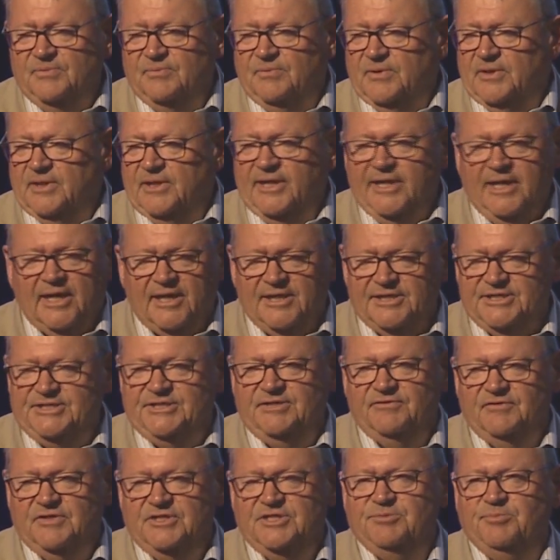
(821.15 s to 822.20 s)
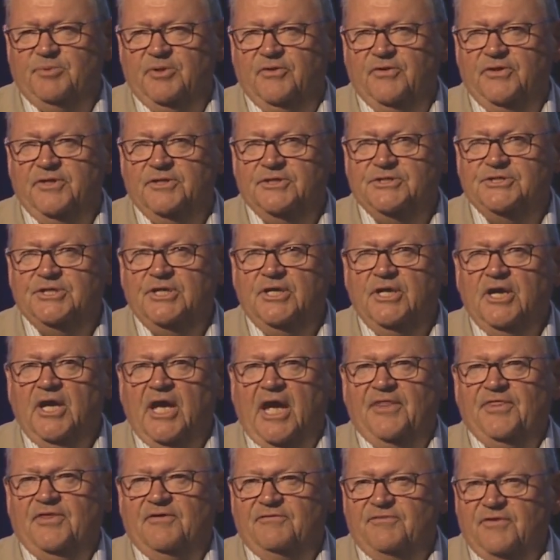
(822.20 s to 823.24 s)
littlest of experience
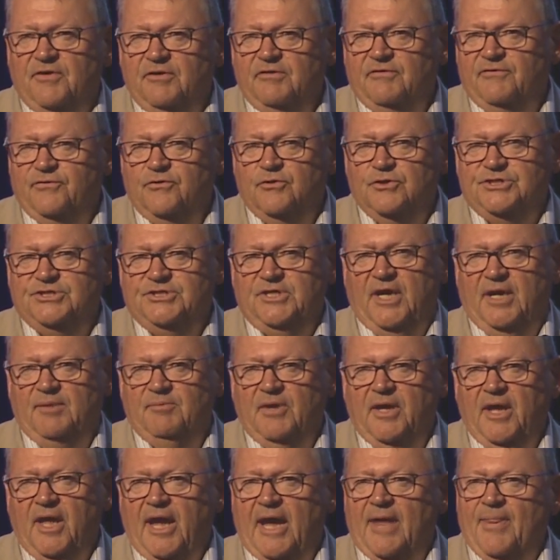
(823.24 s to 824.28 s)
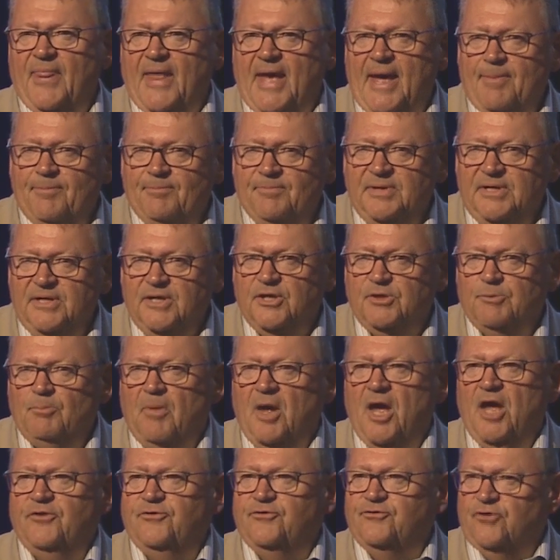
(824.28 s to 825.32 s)
at the very first time, and that be a
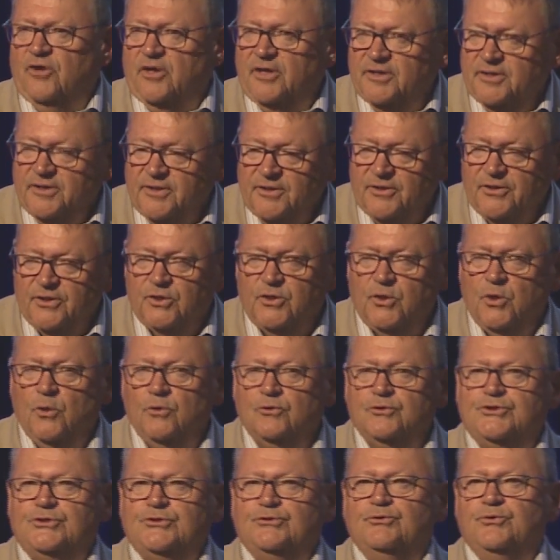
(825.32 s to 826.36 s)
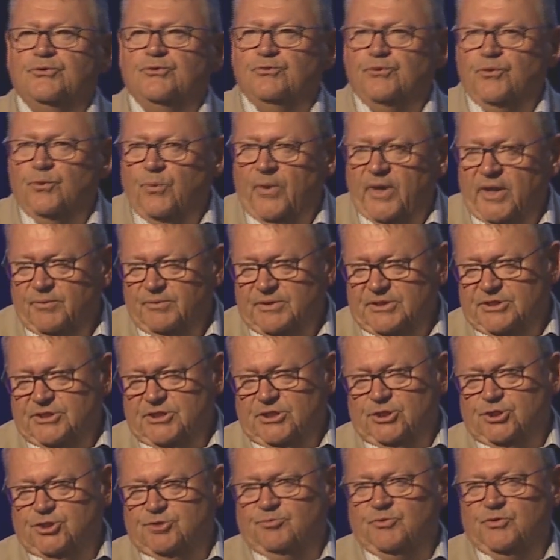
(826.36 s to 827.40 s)
mantra that goes through the way we
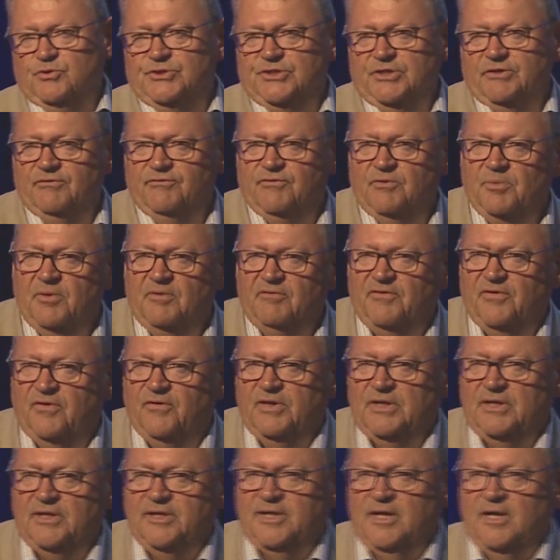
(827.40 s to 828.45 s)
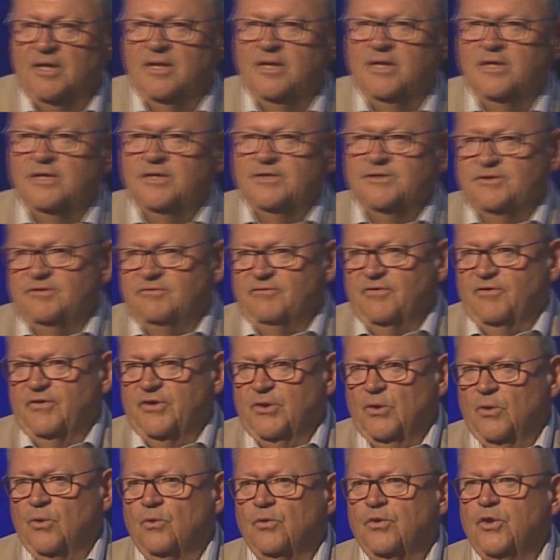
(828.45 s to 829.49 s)
teach music from the very little to the very
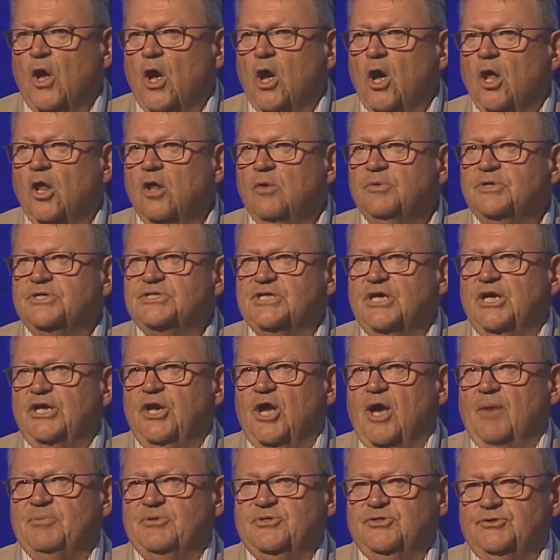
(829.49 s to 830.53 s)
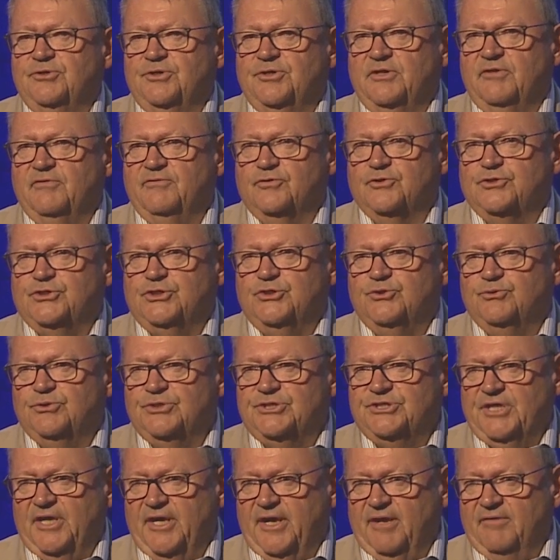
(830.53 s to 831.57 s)
old. Always an opportunity for students
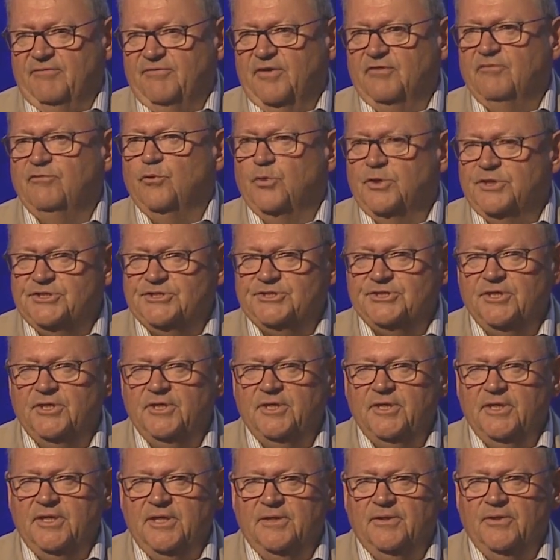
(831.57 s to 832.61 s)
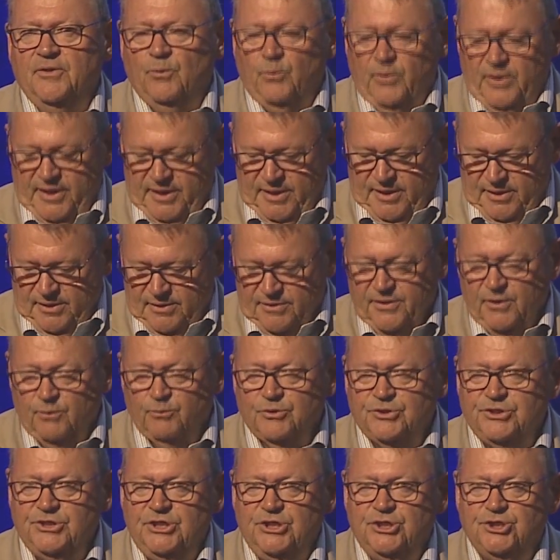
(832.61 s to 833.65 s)
to have their voice in the way that we're
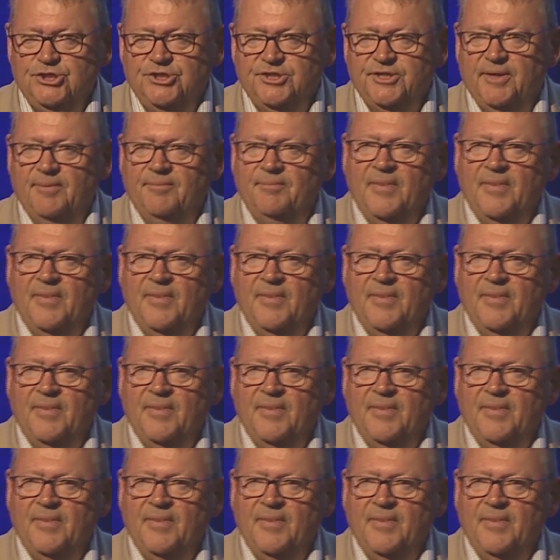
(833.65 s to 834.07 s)
teaching them,